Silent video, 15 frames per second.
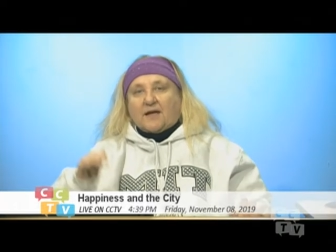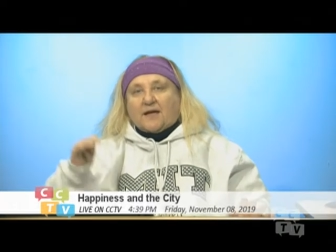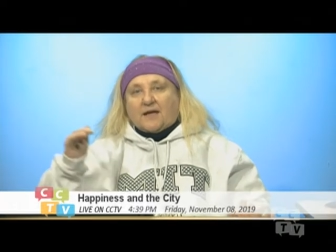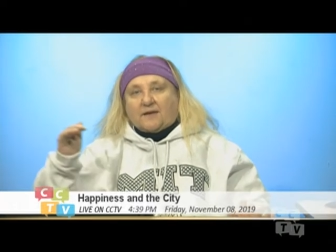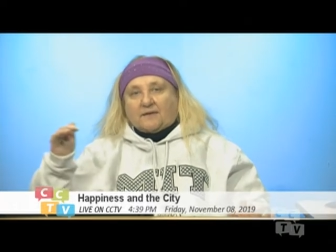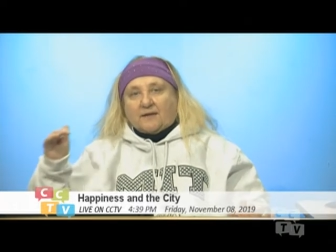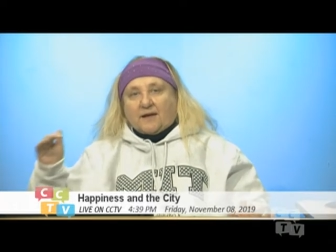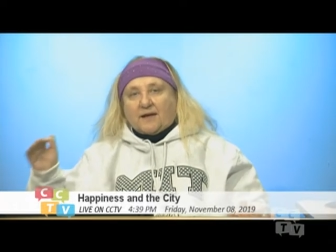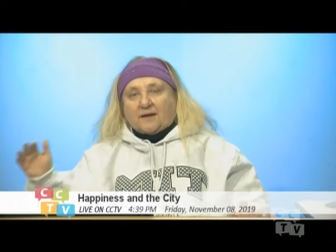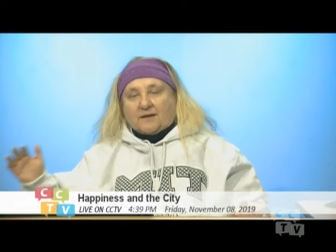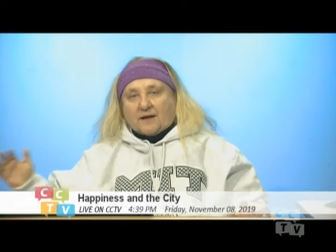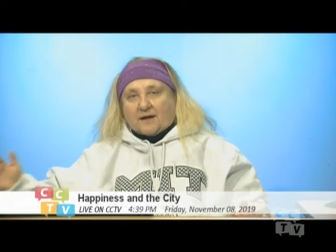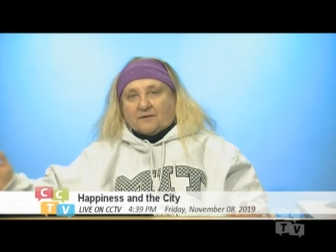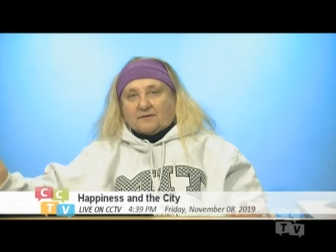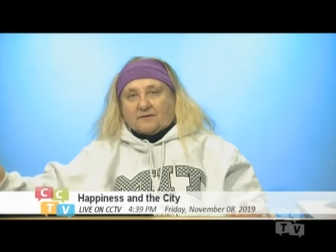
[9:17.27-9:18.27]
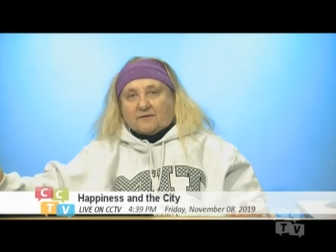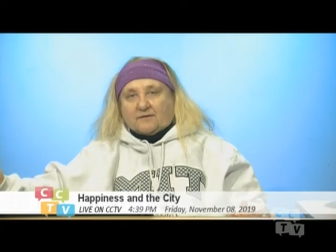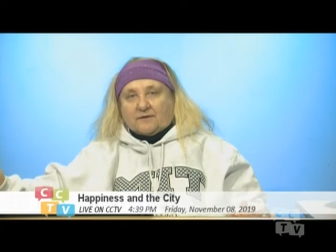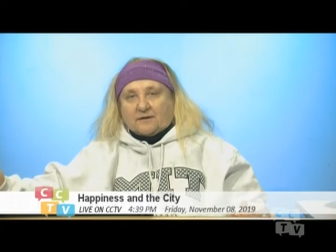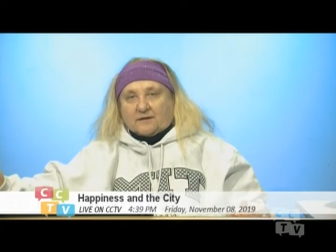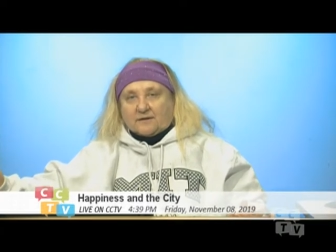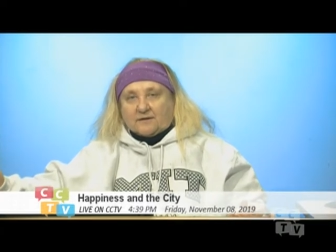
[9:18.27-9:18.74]
and then other
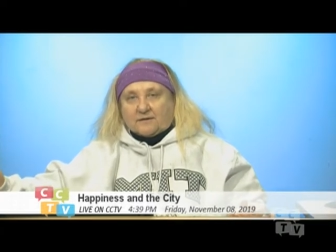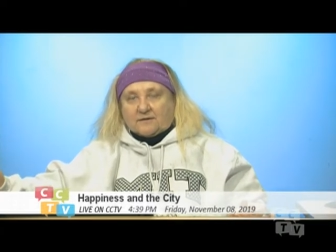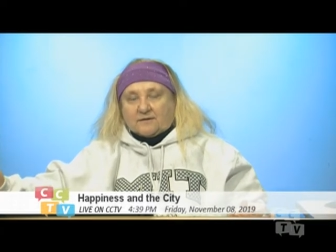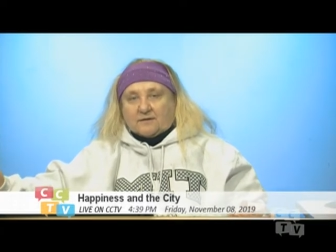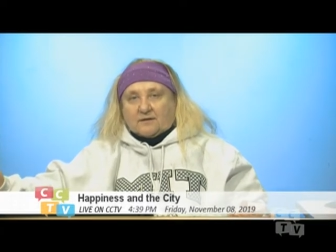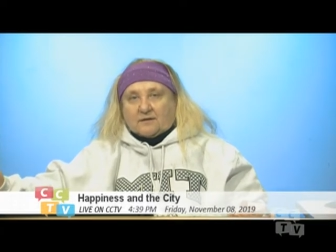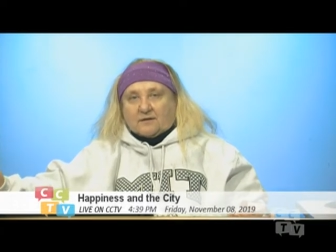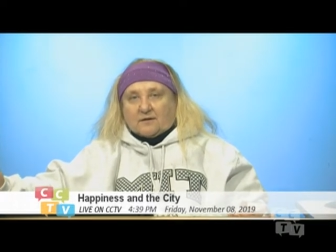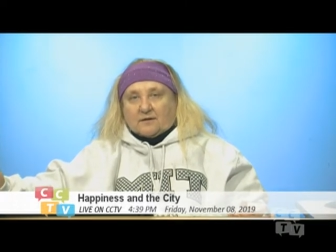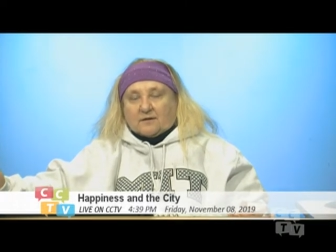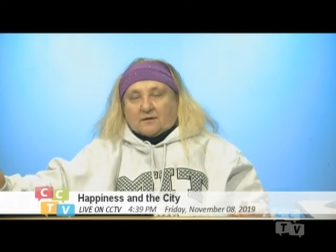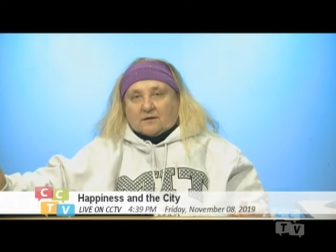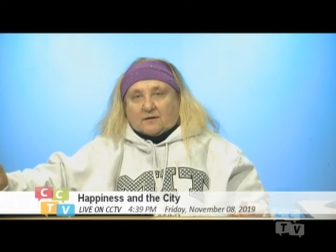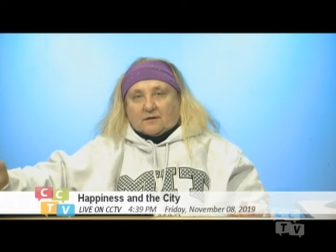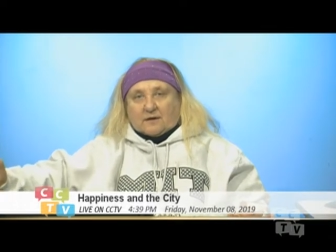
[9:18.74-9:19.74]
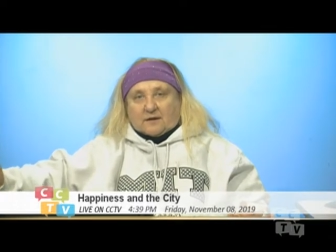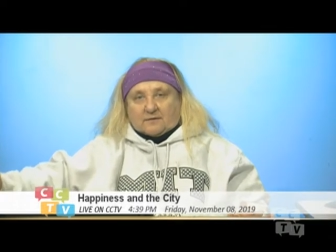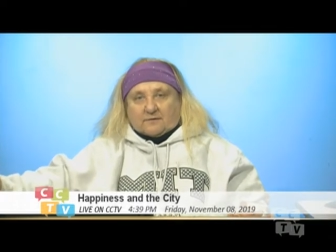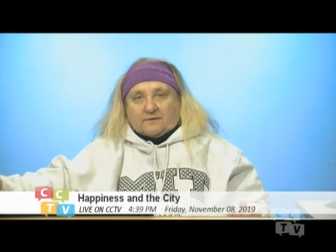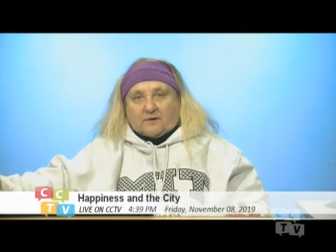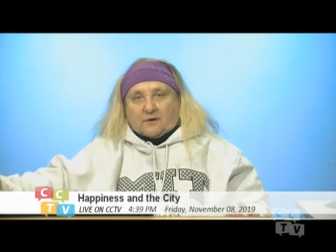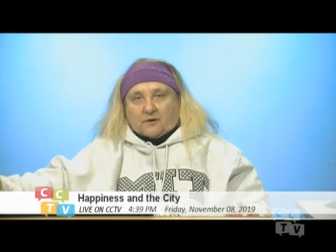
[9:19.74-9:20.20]
things can
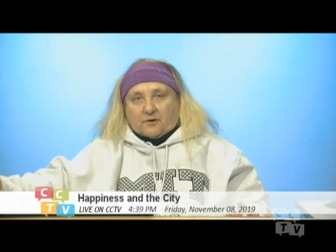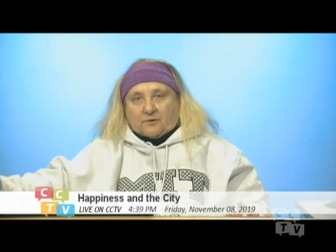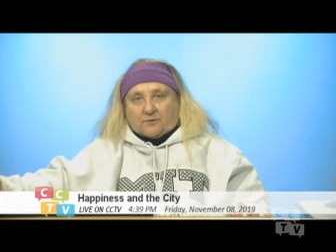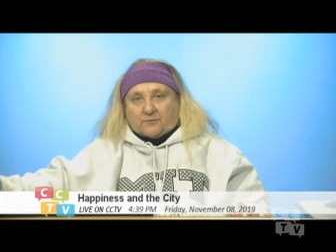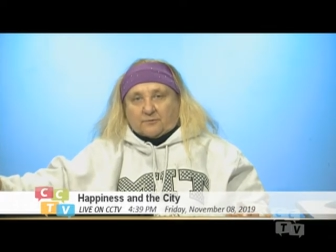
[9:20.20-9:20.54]
follow.